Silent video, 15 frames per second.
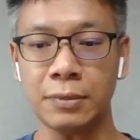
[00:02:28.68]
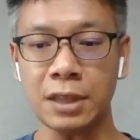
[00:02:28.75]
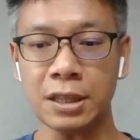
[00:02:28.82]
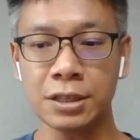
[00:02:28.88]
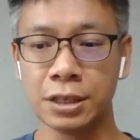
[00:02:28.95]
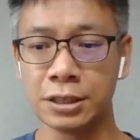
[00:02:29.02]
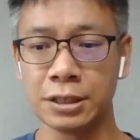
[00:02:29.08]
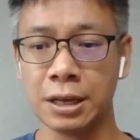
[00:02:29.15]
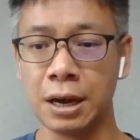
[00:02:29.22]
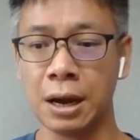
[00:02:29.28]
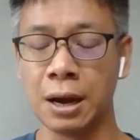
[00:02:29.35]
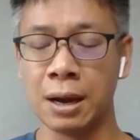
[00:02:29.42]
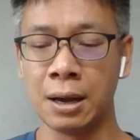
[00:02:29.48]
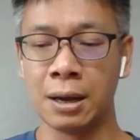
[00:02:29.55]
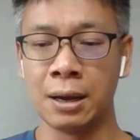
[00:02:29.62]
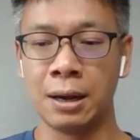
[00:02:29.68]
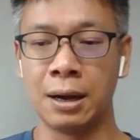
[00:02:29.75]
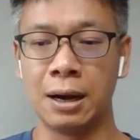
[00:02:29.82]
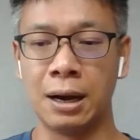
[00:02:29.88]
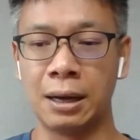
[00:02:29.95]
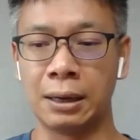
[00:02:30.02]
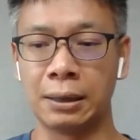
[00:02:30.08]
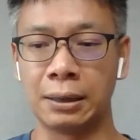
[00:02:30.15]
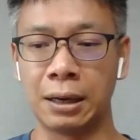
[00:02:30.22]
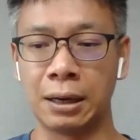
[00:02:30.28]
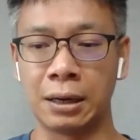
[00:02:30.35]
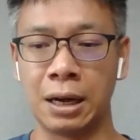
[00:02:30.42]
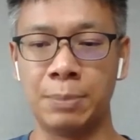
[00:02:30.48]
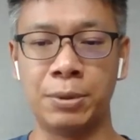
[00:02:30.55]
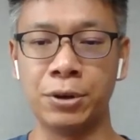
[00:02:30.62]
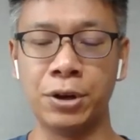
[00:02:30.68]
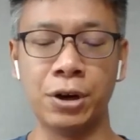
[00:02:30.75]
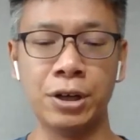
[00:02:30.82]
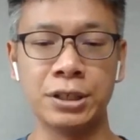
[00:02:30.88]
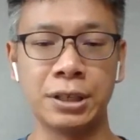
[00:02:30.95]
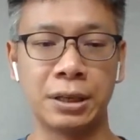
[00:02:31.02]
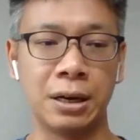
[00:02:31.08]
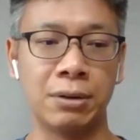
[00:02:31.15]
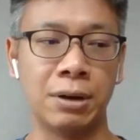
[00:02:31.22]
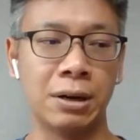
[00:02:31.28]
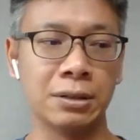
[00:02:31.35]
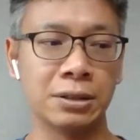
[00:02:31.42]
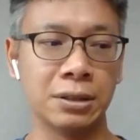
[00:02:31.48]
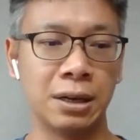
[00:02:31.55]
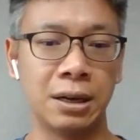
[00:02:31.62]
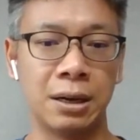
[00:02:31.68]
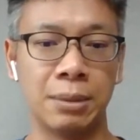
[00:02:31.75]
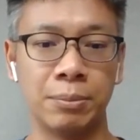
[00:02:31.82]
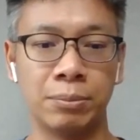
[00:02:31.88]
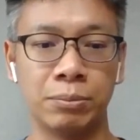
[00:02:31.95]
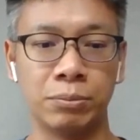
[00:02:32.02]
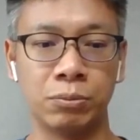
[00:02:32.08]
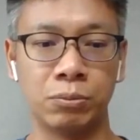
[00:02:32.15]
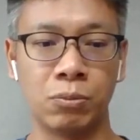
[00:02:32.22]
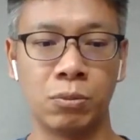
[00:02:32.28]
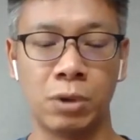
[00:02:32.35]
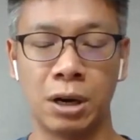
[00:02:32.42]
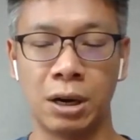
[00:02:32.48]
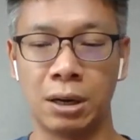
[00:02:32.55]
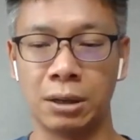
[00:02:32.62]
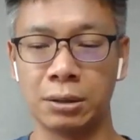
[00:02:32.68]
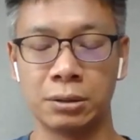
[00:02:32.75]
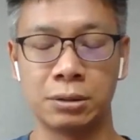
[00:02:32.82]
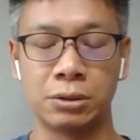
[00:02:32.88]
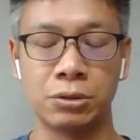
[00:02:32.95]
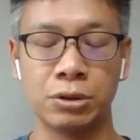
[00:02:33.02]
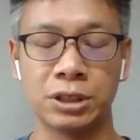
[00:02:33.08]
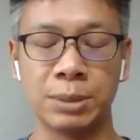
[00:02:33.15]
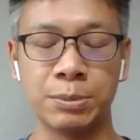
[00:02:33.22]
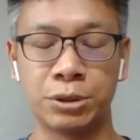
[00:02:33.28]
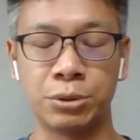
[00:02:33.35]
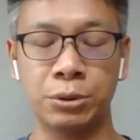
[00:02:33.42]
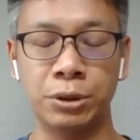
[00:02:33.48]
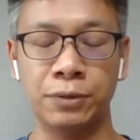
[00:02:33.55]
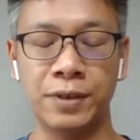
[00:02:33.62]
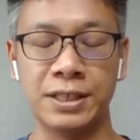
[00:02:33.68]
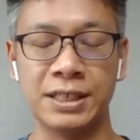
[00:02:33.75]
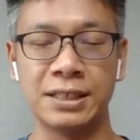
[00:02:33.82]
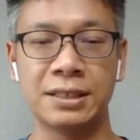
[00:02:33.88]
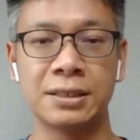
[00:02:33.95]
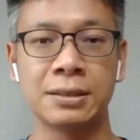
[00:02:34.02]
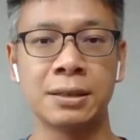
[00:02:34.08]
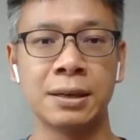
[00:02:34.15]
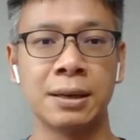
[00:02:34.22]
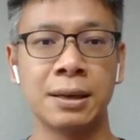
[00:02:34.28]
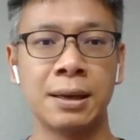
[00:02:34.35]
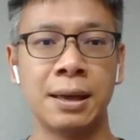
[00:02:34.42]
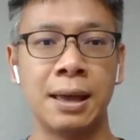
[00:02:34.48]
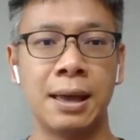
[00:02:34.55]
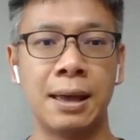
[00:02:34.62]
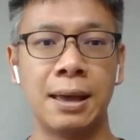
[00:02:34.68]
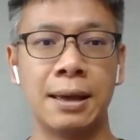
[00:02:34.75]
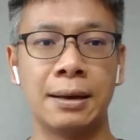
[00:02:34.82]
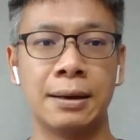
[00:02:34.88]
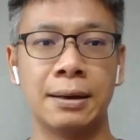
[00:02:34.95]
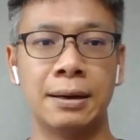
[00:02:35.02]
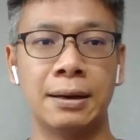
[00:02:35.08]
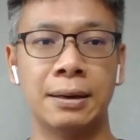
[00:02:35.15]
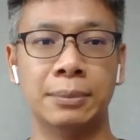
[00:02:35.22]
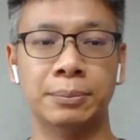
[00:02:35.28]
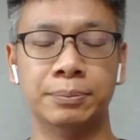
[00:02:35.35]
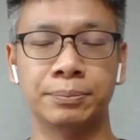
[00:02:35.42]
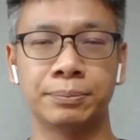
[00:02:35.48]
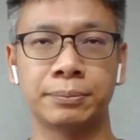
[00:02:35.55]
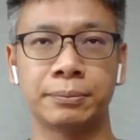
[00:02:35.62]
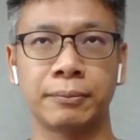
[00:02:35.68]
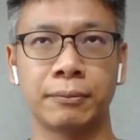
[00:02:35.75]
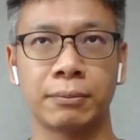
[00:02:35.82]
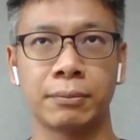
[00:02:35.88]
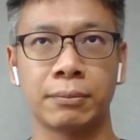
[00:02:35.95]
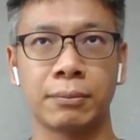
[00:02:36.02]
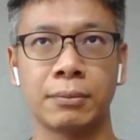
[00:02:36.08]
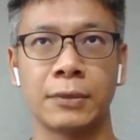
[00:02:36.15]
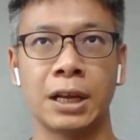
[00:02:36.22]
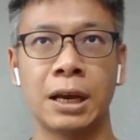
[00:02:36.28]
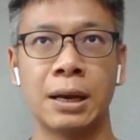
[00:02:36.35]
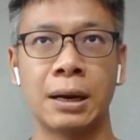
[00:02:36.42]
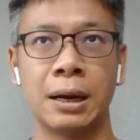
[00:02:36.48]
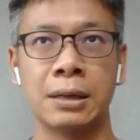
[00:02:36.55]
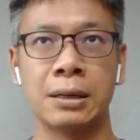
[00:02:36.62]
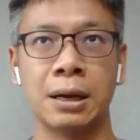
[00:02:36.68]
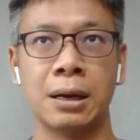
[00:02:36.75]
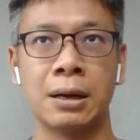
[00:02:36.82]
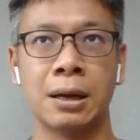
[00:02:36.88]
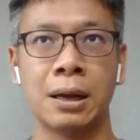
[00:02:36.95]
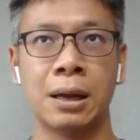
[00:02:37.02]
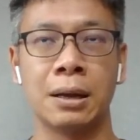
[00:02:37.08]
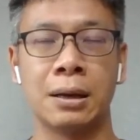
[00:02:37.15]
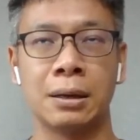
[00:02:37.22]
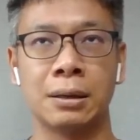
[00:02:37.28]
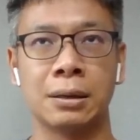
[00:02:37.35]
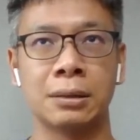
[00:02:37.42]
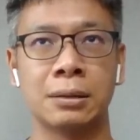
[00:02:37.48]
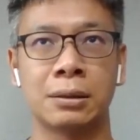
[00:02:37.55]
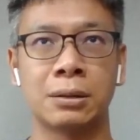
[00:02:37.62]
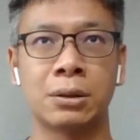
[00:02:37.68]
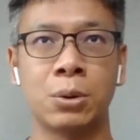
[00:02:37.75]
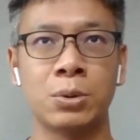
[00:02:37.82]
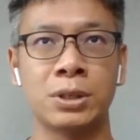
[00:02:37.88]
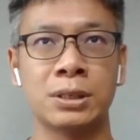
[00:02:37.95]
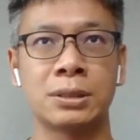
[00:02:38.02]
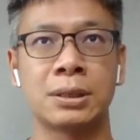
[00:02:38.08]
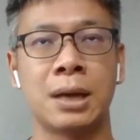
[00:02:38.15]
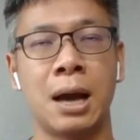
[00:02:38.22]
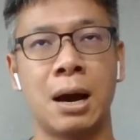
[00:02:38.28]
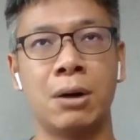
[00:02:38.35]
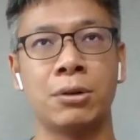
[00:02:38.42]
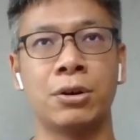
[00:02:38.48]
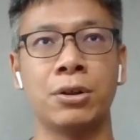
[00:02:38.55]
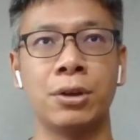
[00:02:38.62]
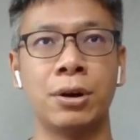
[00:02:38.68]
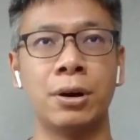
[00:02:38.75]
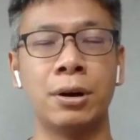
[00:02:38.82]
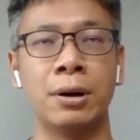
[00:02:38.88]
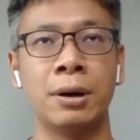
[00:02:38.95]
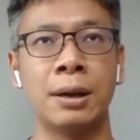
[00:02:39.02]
Just a couple years ago, I was doing some school visits, and and I and there was this counter there,